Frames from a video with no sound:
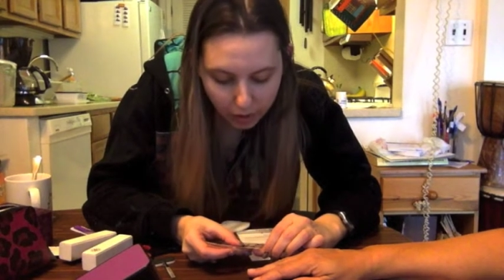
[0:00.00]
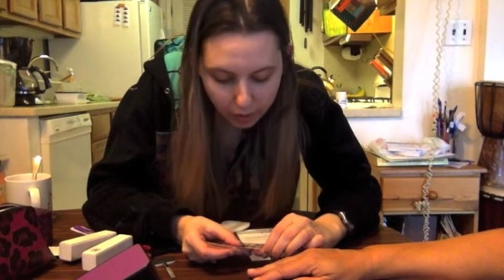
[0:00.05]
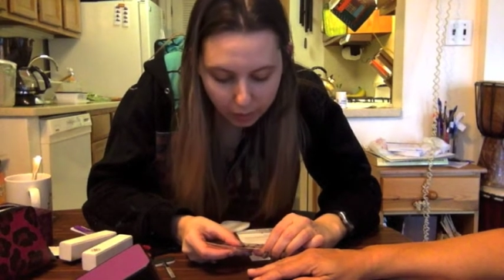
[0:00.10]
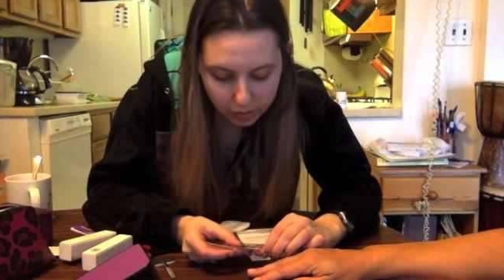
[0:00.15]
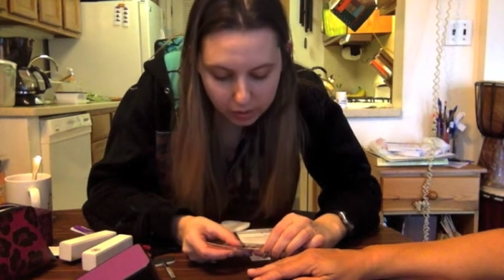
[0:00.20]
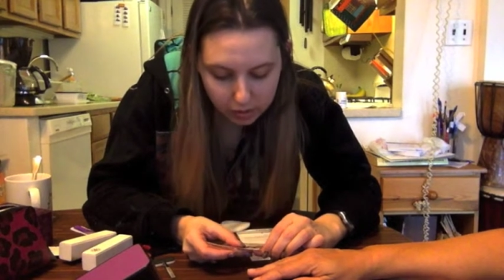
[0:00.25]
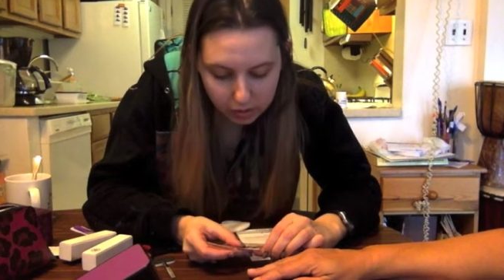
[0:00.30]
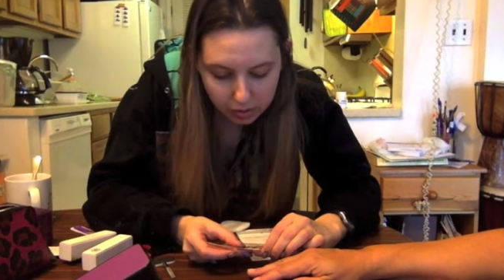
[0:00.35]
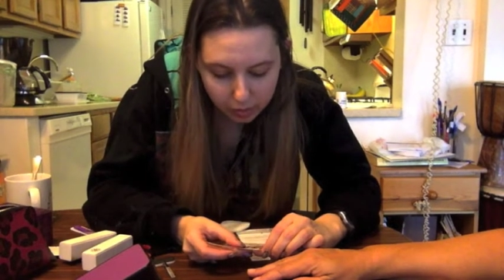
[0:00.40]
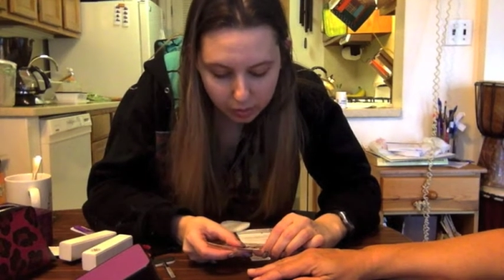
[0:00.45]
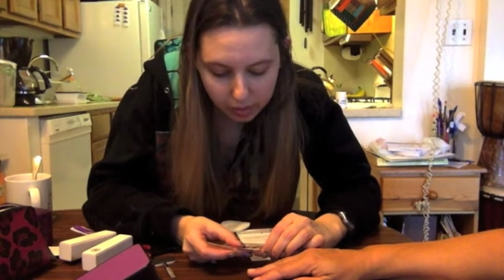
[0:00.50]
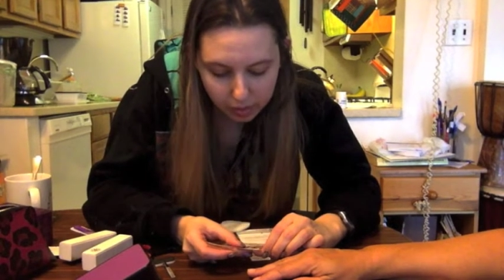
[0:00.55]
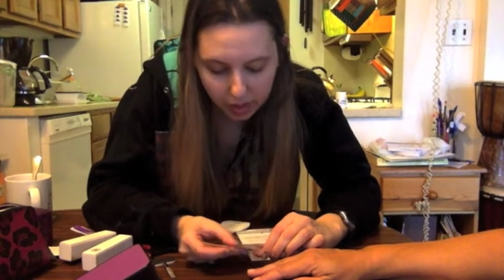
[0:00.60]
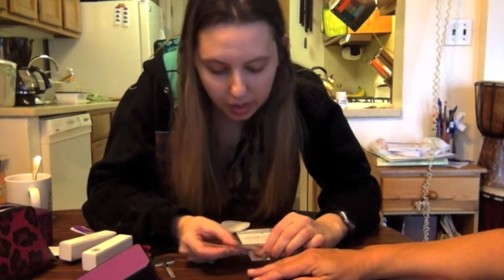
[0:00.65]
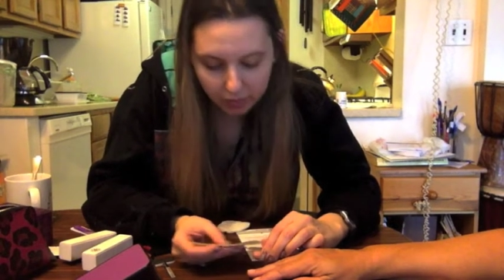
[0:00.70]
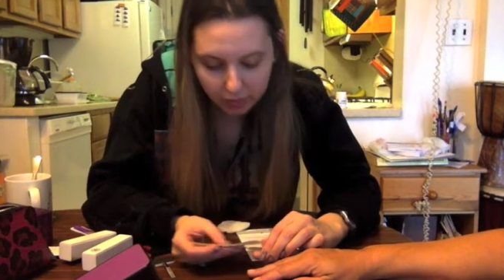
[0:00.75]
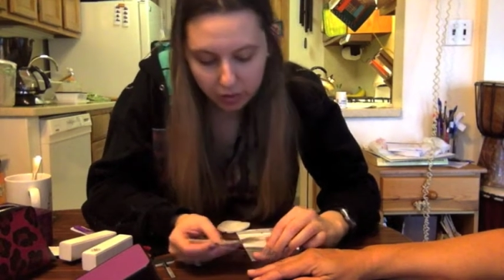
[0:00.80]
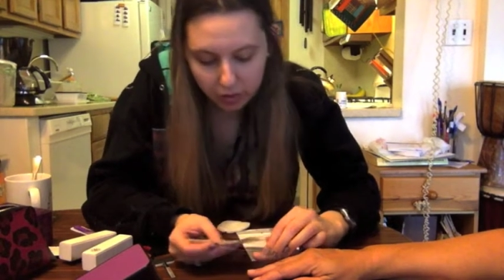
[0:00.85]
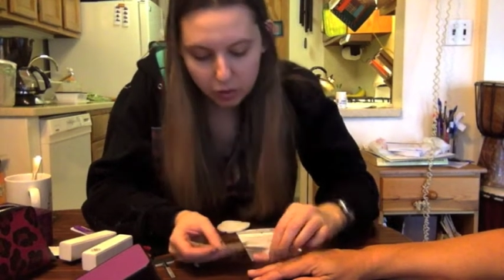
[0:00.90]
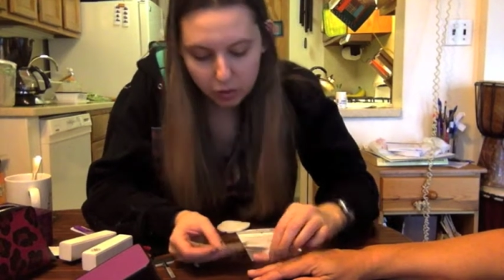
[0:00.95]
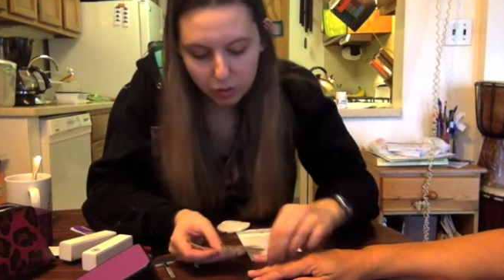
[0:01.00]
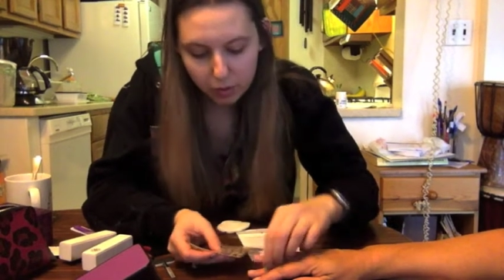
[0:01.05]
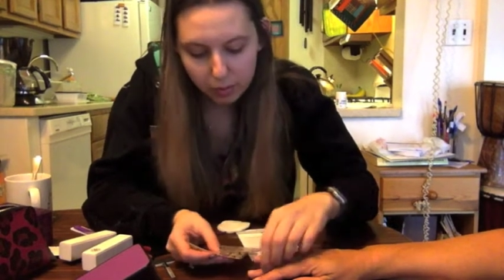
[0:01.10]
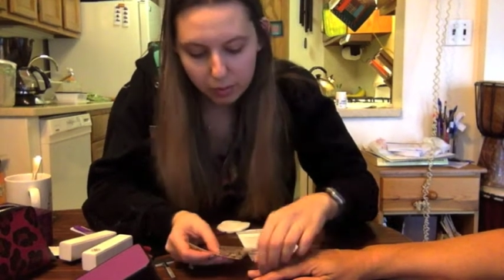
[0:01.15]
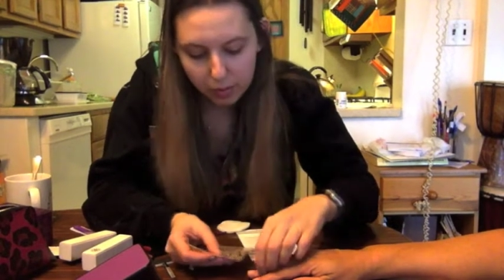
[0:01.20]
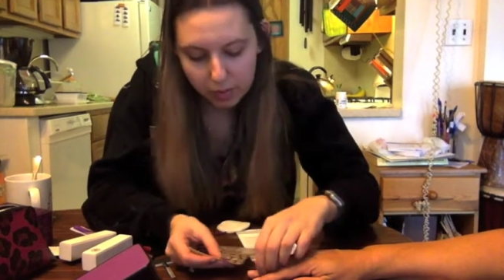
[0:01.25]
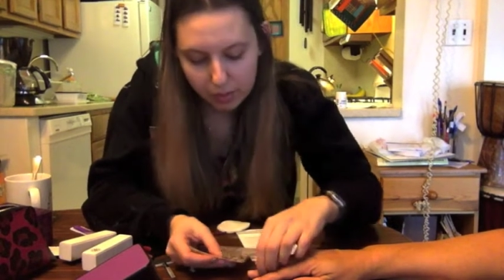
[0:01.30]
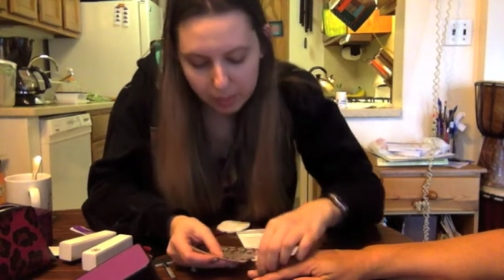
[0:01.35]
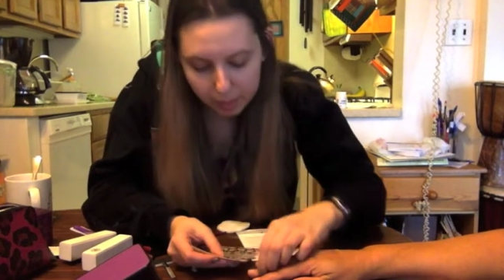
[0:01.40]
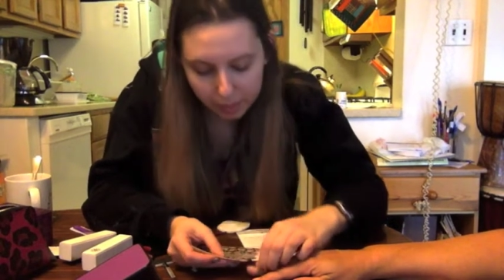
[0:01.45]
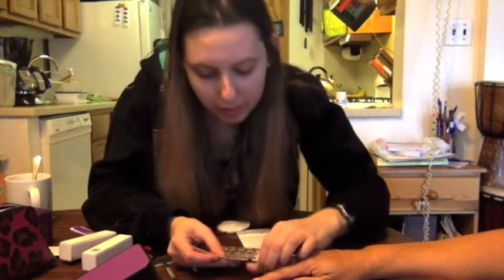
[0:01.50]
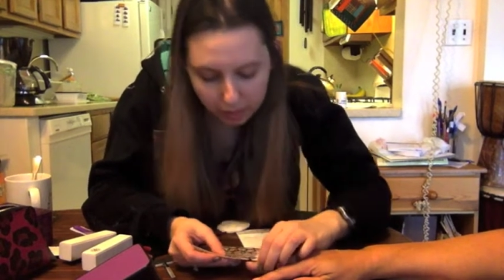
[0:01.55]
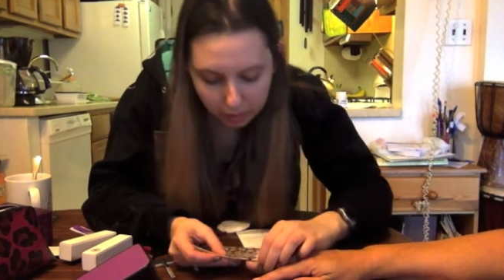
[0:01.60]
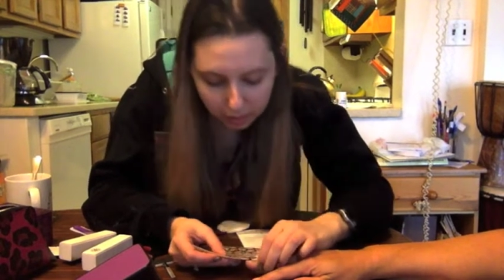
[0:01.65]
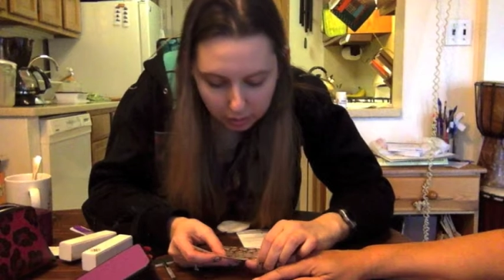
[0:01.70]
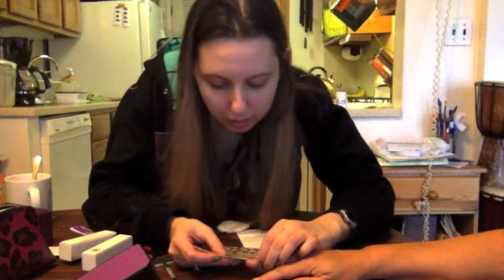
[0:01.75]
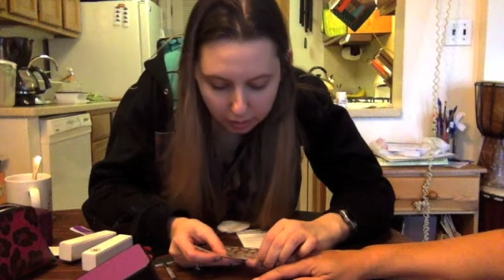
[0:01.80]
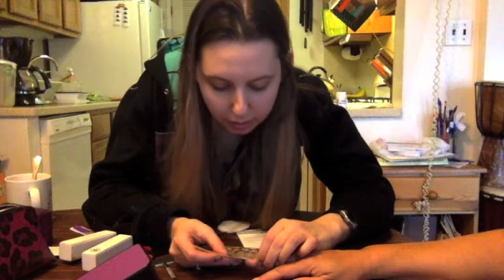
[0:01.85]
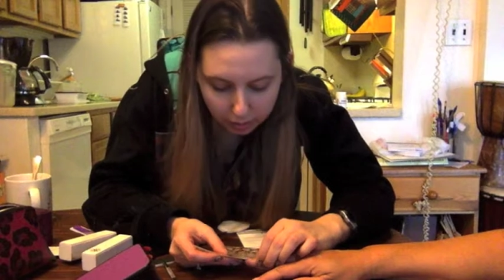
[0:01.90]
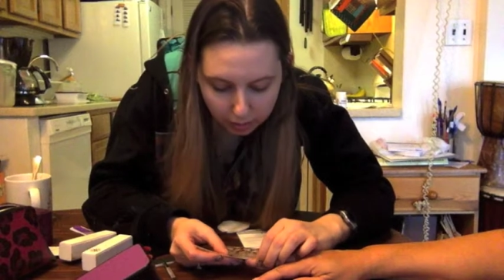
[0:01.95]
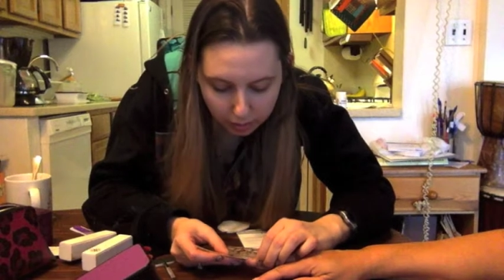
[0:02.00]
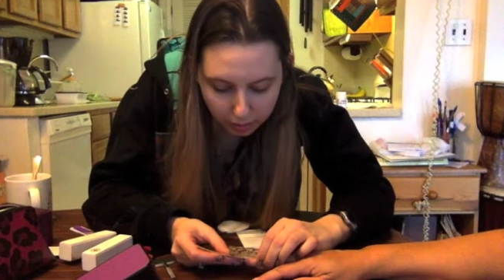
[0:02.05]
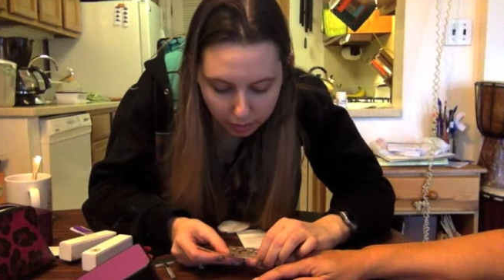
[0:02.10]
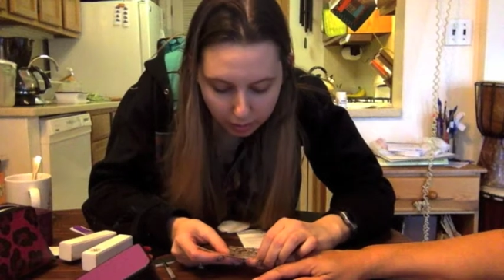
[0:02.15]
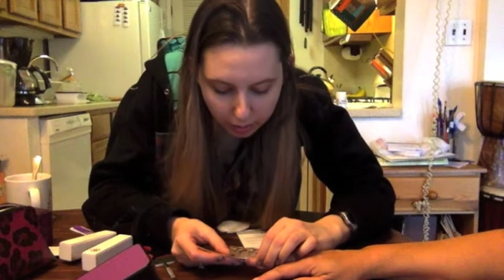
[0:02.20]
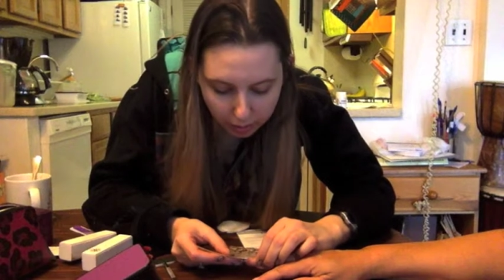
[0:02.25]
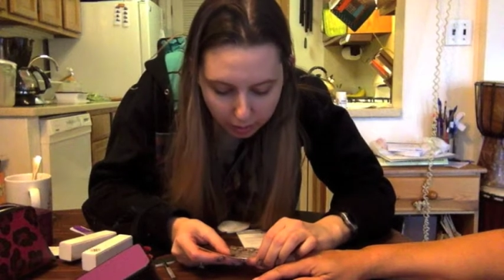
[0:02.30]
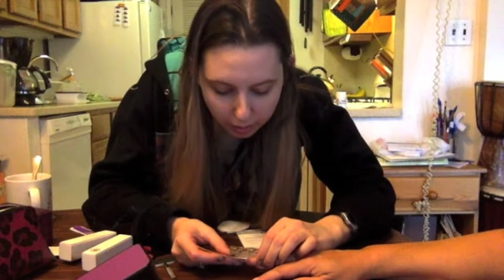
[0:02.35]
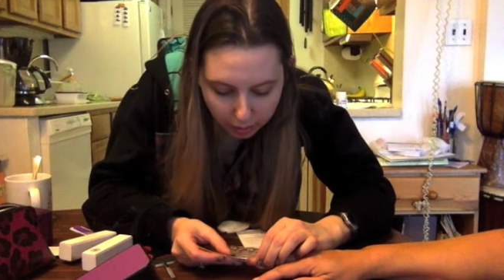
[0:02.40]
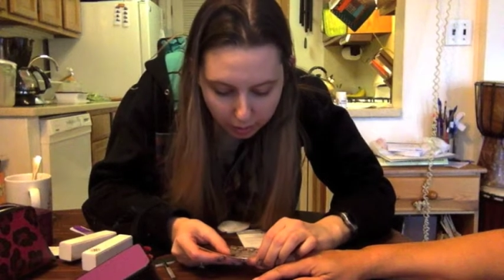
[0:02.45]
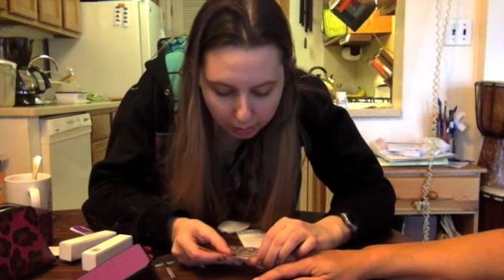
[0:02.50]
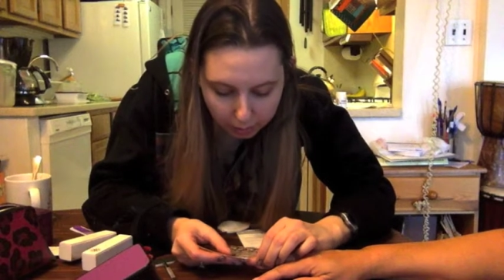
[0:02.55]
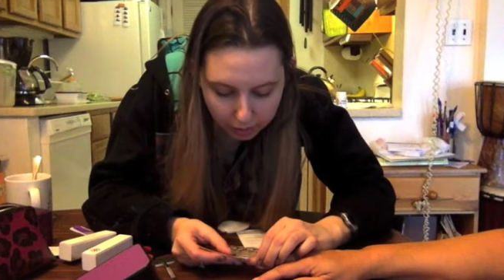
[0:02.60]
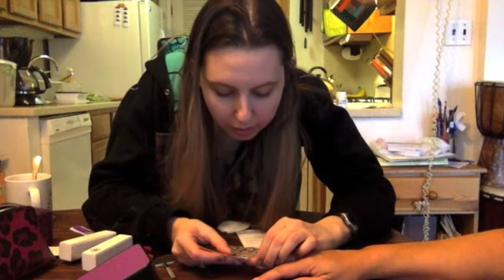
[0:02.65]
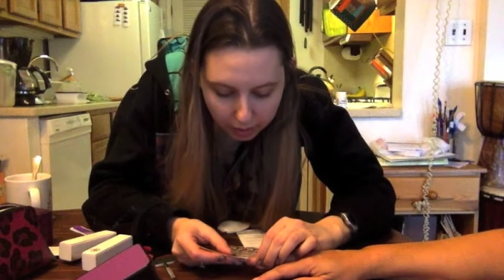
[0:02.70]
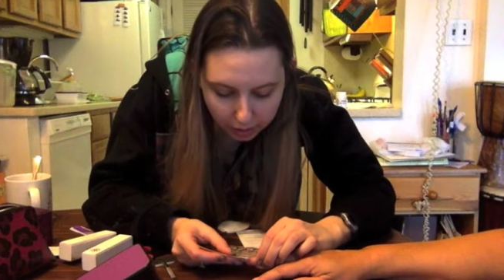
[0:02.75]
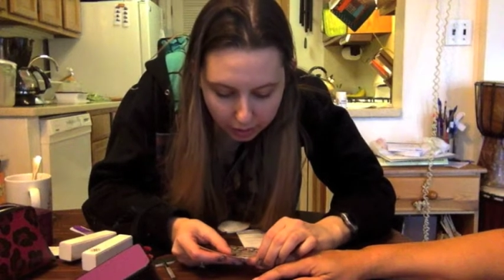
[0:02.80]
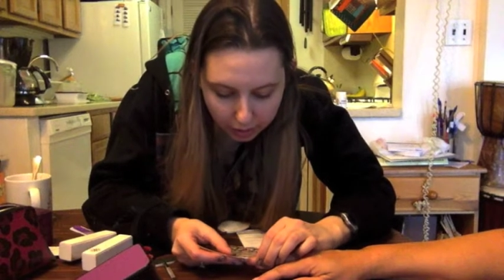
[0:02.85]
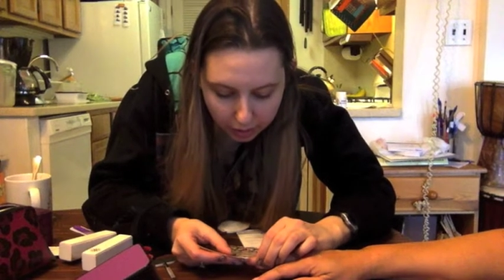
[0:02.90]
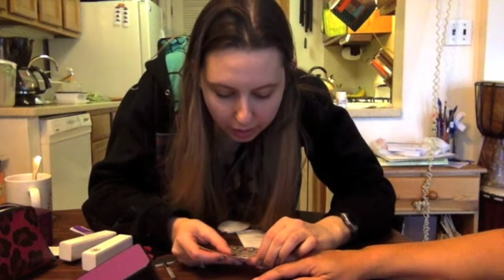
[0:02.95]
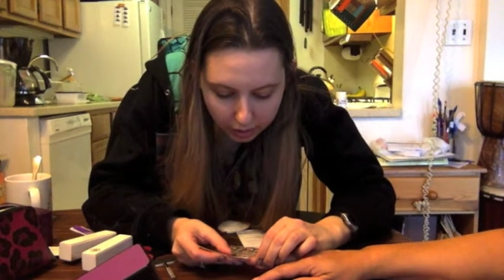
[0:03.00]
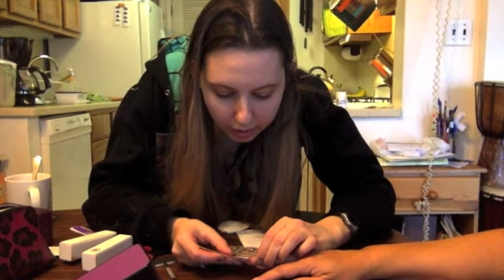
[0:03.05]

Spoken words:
so we'd have to trim this, but I'm thinking,